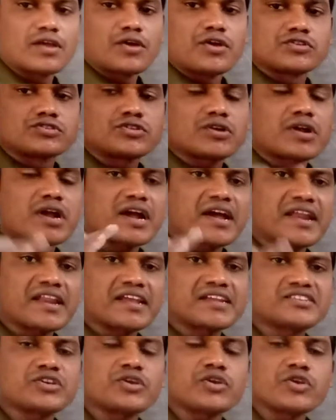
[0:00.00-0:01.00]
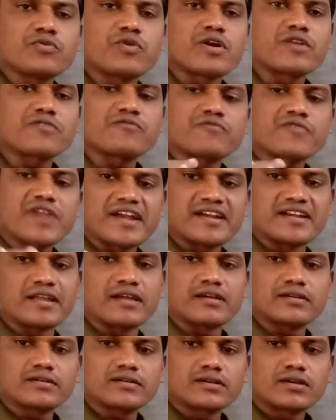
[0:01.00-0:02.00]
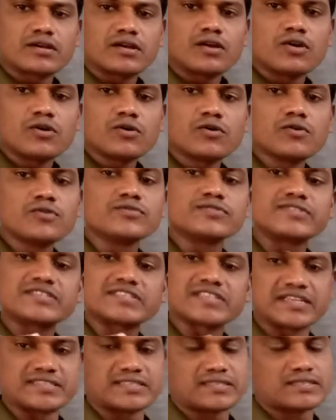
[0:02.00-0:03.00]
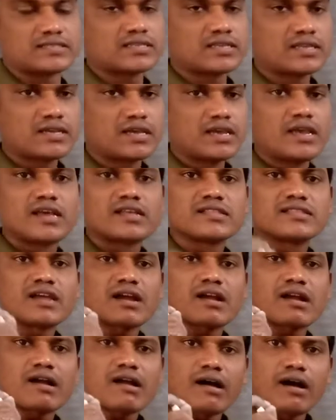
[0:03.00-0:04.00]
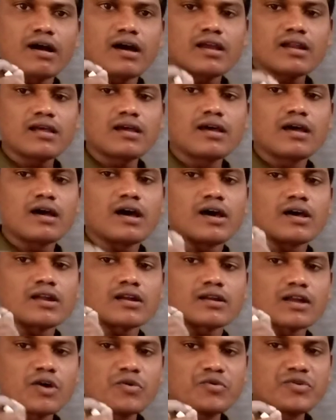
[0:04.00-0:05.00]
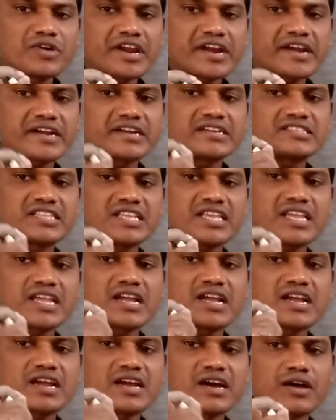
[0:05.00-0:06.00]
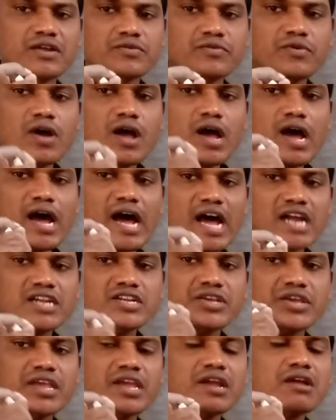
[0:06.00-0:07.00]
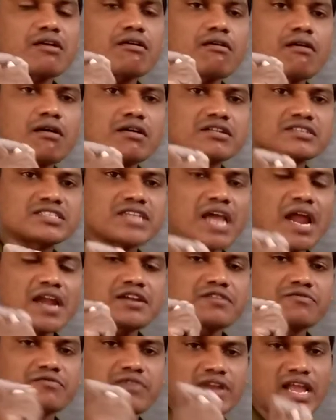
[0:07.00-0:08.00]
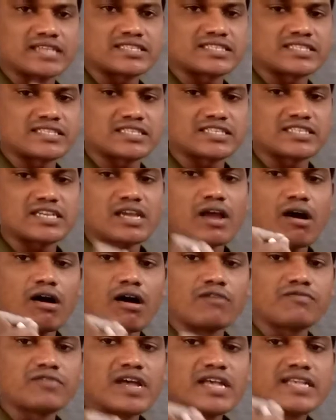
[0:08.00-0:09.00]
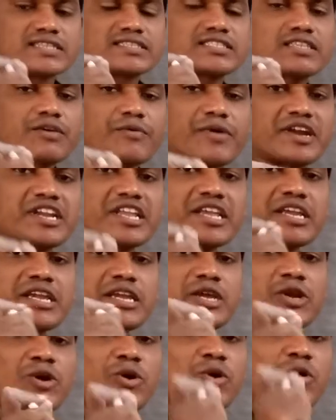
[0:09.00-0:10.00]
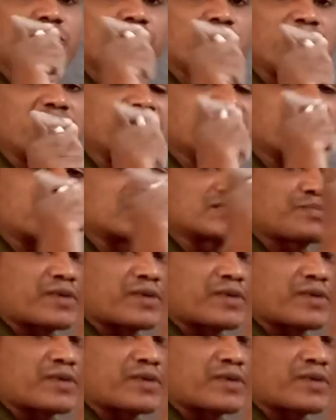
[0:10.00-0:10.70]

so correct your friend who says the car rounded the curve at a constant velocity of 70 kilometers per